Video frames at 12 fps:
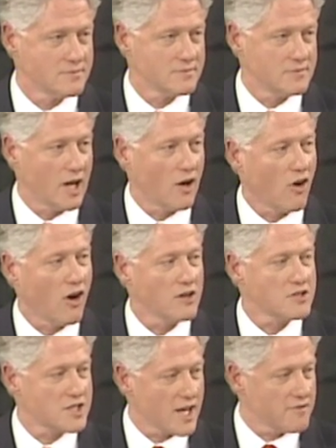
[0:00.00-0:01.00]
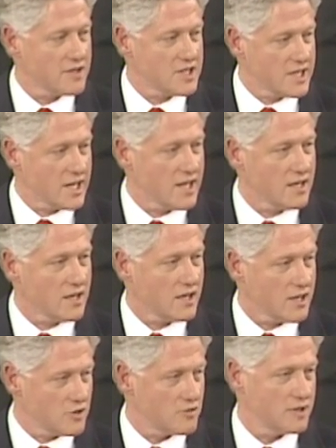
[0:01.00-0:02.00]
there are
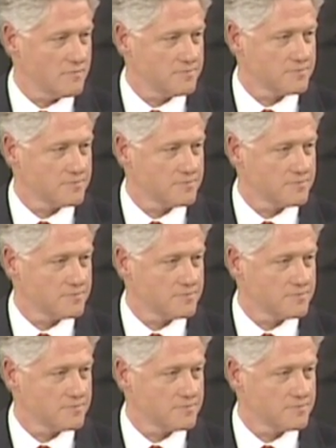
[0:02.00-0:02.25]
1,700.